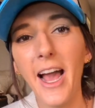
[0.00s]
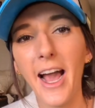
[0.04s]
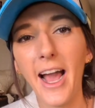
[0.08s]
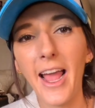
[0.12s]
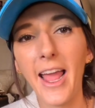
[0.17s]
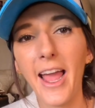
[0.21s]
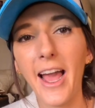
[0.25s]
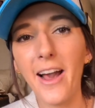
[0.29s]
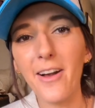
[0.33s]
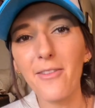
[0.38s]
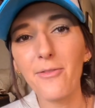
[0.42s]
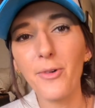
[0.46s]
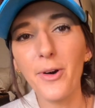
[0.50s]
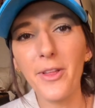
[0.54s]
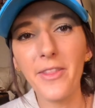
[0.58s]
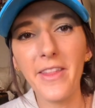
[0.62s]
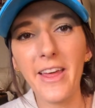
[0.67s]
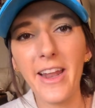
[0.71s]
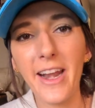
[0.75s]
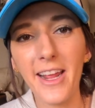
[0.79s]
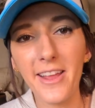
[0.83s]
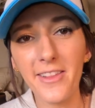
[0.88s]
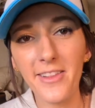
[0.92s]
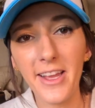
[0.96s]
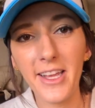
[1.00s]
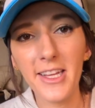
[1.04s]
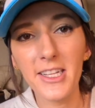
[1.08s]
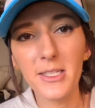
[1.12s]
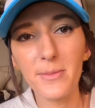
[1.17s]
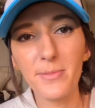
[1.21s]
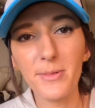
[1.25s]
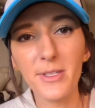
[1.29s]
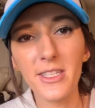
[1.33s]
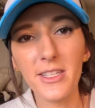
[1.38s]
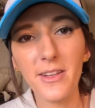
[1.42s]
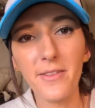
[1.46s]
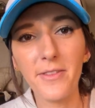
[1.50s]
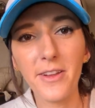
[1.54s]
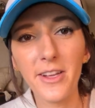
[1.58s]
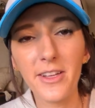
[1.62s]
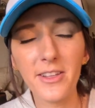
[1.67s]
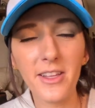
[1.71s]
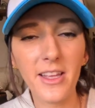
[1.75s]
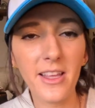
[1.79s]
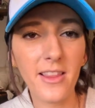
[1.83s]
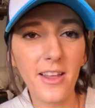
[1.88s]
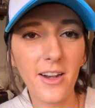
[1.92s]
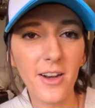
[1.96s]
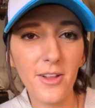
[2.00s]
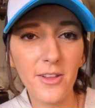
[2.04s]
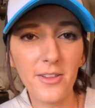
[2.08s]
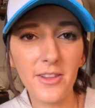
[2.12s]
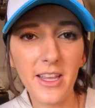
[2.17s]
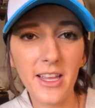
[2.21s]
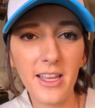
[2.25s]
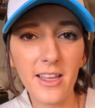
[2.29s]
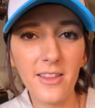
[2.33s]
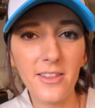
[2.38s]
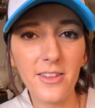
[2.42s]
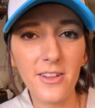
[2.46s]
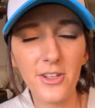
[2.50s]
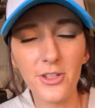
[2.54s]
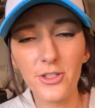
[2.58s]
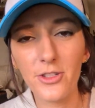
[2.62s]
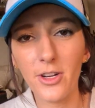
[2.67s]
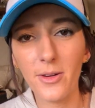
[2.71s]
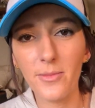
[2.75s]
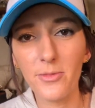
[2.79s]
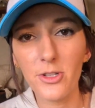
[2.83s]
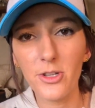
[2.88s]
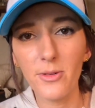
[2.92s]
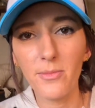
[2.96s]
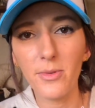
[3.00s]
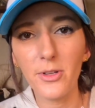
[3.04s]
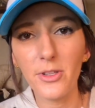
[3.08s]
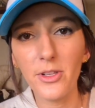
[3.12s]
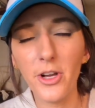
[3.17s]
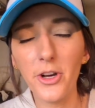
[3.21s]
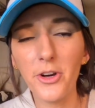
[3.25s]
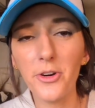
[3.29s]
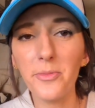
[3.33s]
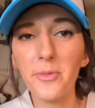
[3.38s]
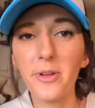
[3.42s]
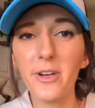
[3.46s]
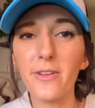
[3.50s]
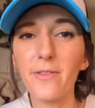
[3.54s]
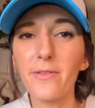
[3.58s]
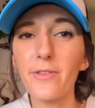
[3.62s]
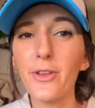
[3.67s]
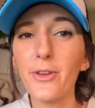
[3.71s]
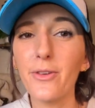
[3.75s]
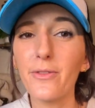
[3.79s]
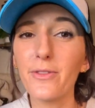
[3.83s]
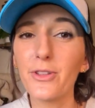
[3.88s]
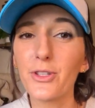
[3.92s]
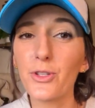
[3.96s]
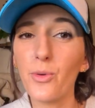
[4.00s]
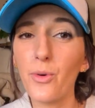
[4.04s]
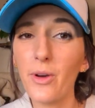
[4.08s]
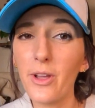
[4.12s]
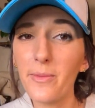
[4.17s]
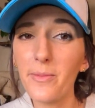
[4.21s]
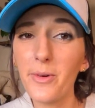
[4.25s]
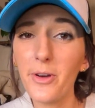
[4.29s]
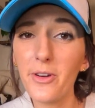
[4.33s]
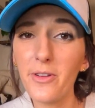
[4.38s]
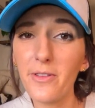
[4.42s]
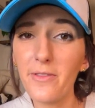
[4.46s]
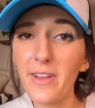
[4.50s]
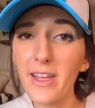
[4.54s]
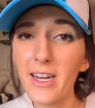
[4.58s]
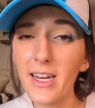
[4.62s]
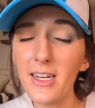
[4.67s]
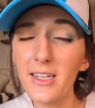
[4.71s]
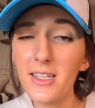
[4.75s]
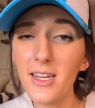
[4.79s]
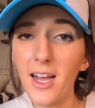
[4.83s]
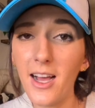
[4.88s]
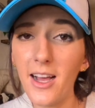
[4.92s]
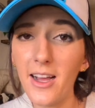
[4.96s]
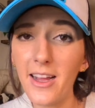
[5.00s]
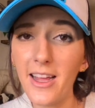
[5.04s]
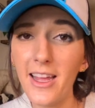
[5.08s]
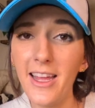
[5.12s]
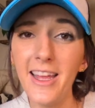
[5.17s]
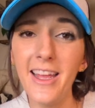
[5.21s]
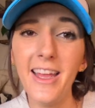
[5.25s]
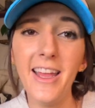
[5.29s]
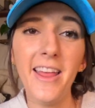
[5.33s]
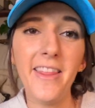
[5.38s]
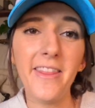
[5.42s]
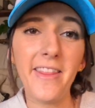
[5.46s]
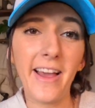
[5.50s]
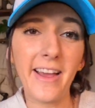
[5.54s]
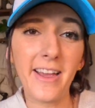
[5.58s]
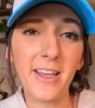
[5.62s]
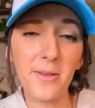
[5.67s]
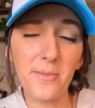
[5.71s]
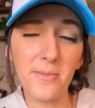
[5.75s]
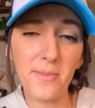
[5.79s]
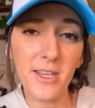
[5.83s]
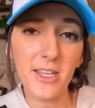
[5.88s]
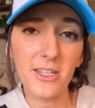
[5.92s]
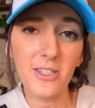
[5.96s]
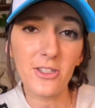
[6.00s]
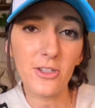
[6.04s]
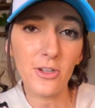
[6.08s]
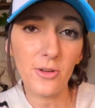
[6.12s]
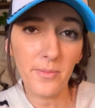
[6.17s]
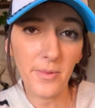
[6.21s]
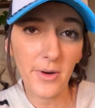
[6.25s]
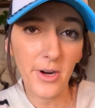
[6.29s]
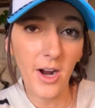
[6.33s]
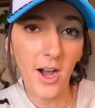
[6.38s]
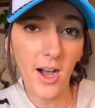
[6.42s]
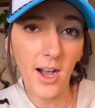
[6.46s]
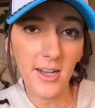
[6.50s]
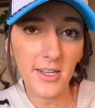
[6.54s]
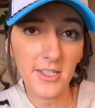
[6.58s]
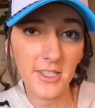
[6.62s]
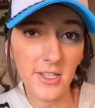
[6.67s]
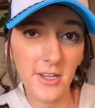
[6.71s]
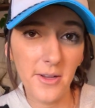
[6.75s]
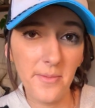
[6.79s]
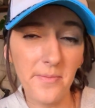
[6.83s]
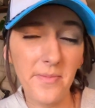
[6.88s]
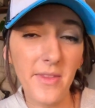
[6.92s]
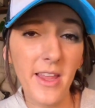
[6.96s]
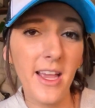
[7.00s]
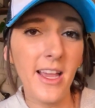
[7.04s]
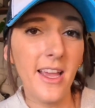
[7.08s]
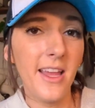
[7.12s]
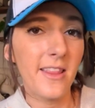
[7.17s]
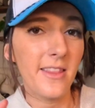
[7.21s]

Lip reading: I have one that I like specifically that I'll link in the description below, but if you have a toy motivated dog, that can be super awesome.